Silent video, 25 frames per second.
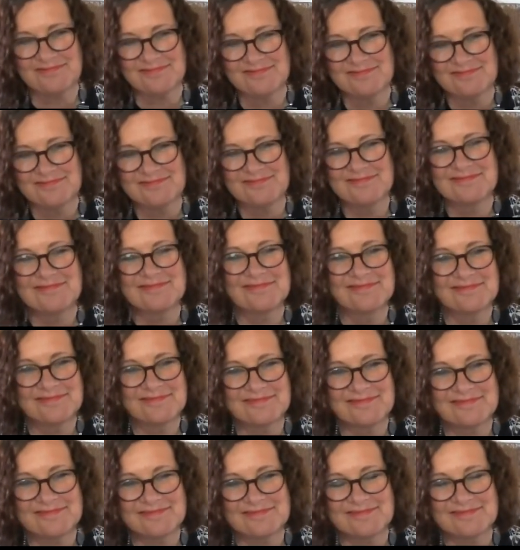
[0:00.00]

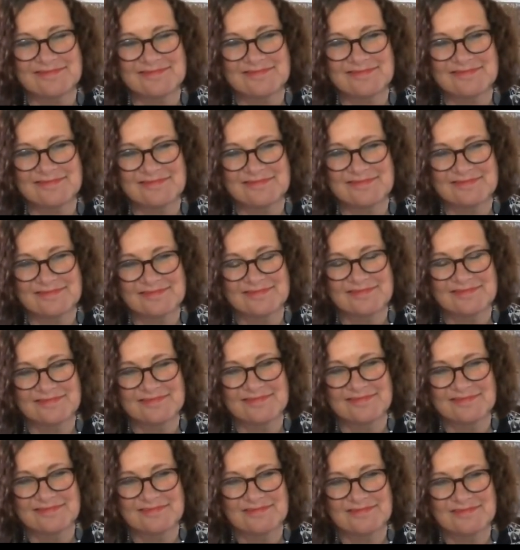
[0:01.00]

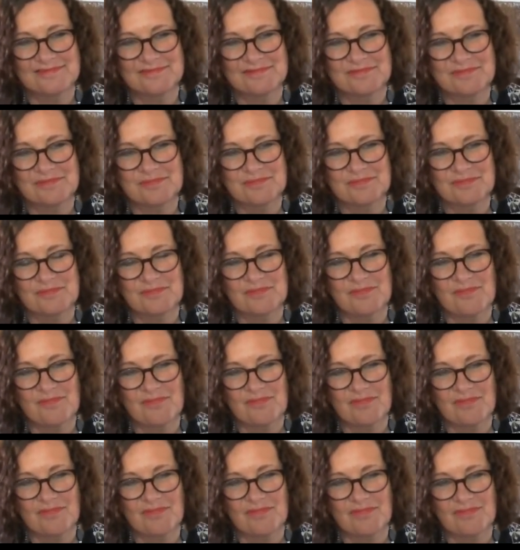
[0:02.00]

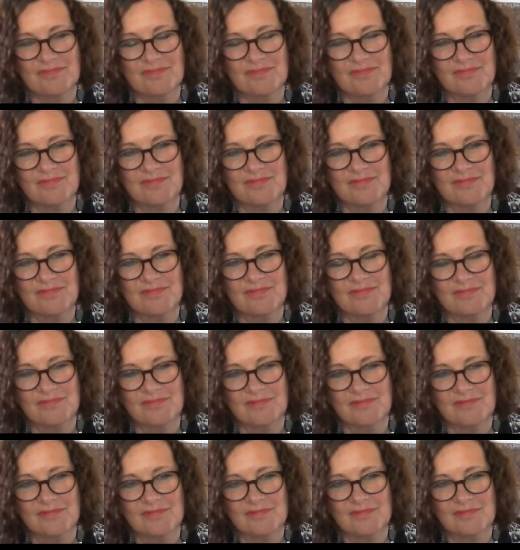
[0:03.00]

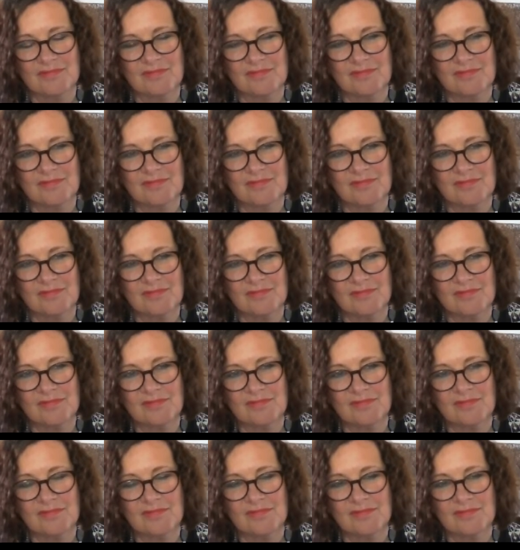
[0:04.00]

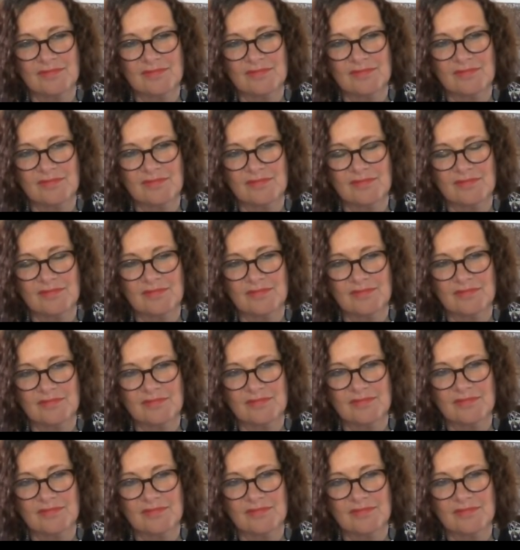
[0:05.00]
No words are spoken by the person on screen.